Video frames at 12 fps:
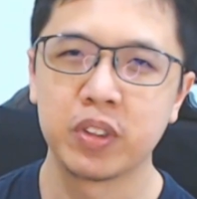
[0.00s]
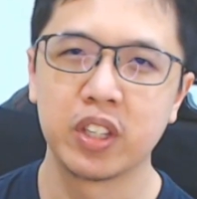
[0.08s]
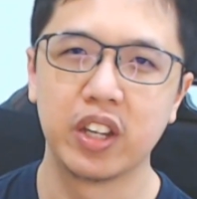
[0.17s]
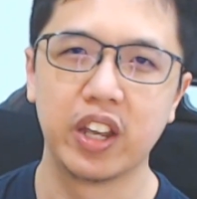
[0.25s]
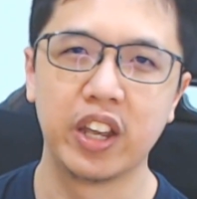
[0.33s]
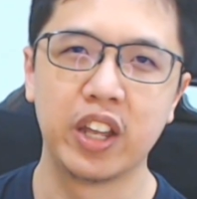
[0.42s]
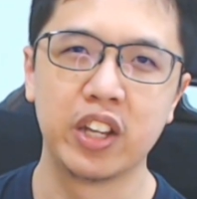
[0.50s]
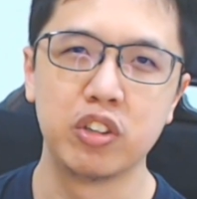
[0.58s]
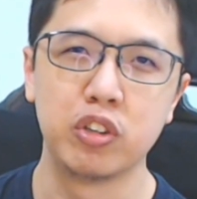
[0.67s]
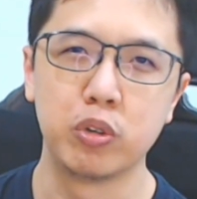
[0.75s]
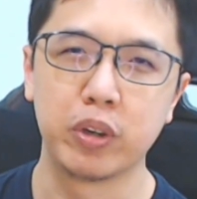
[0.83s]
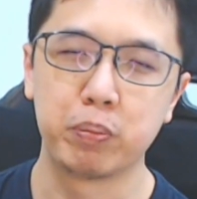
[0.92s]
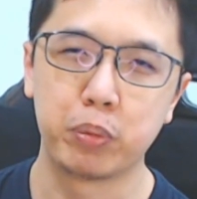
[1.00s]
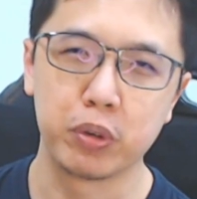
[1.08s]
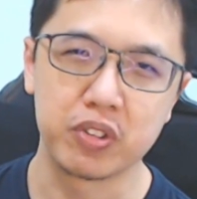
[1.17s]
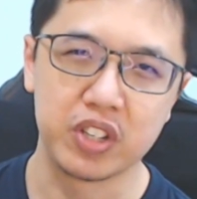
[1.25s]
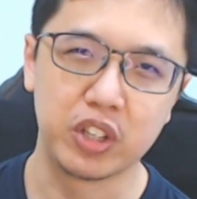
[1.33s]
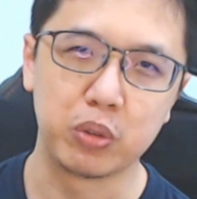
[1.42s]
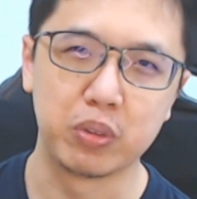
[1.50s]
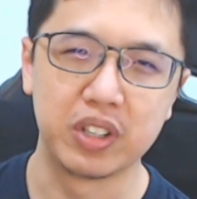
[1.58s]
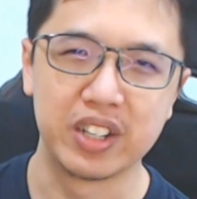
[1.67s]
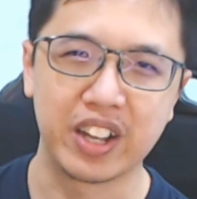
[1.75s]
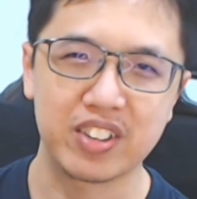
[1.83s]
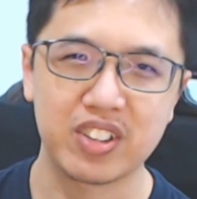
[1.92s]
and you proceed to the
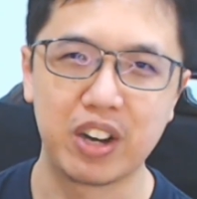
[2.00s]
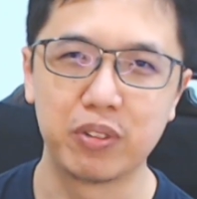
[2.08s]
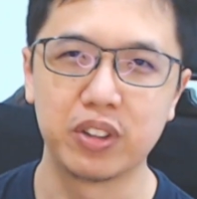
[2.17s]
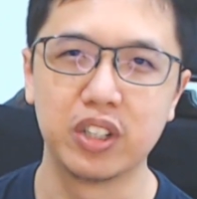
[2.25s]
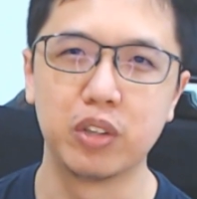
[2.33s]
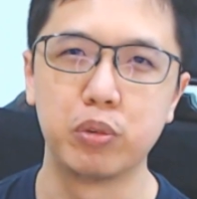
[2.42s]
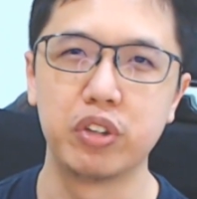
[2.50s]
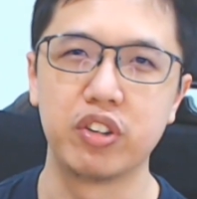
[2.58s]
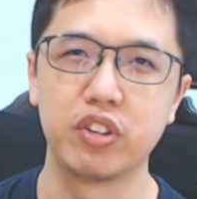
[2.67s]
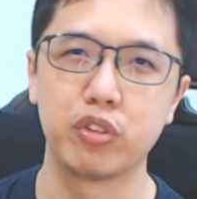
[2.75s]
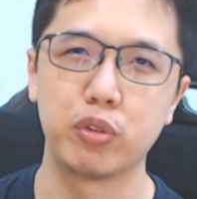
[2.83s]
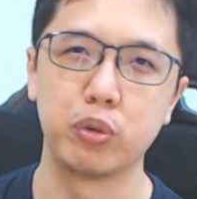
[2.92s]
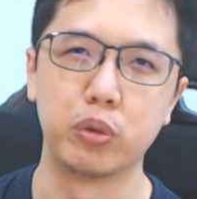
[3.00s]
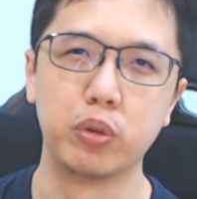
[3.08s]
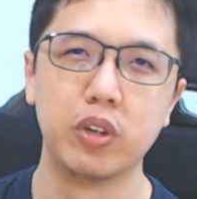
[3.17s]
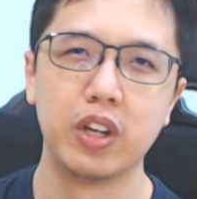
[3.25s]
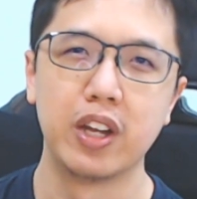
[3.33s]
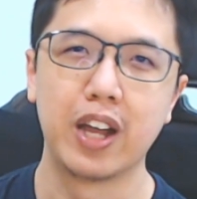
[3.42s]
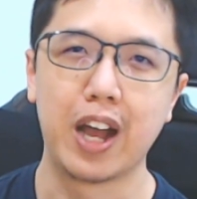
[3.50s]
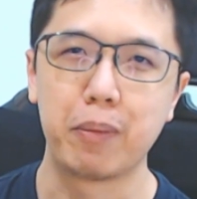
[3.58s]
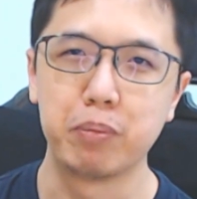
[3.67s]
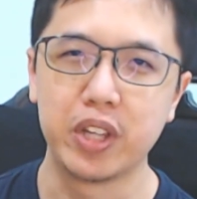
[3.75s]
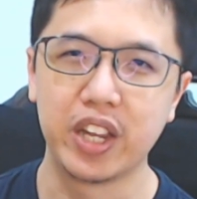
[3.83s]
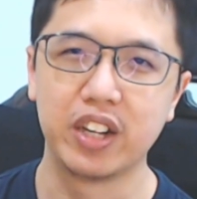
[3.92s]
next counter, which is to
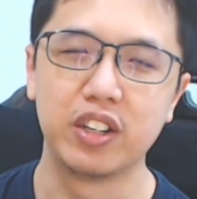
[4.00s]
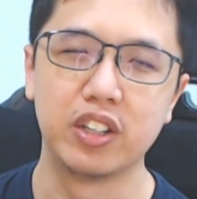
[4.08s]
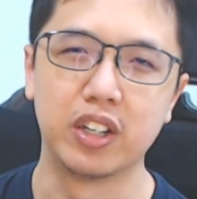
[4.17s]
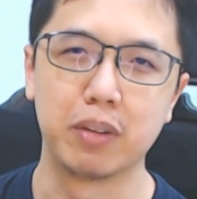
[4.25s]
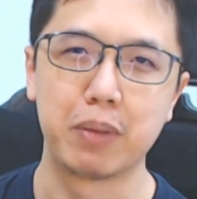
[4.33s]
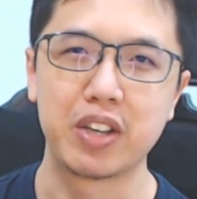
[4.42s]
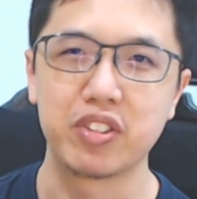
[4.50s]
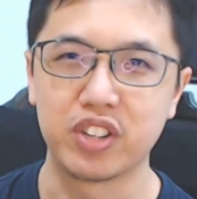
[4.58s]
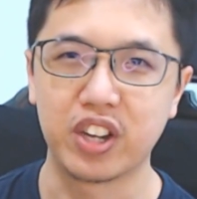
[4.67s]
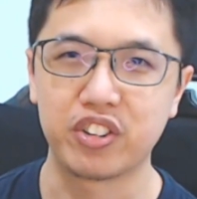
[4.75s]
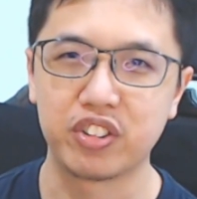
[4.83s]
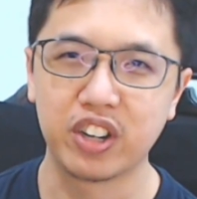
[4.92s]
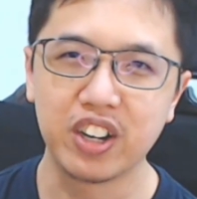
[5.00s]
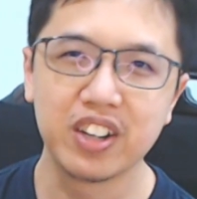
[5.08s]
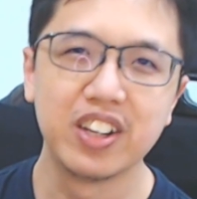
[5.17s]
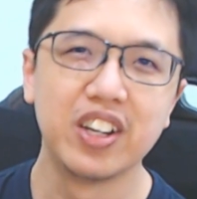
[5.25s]
update the MySejahtera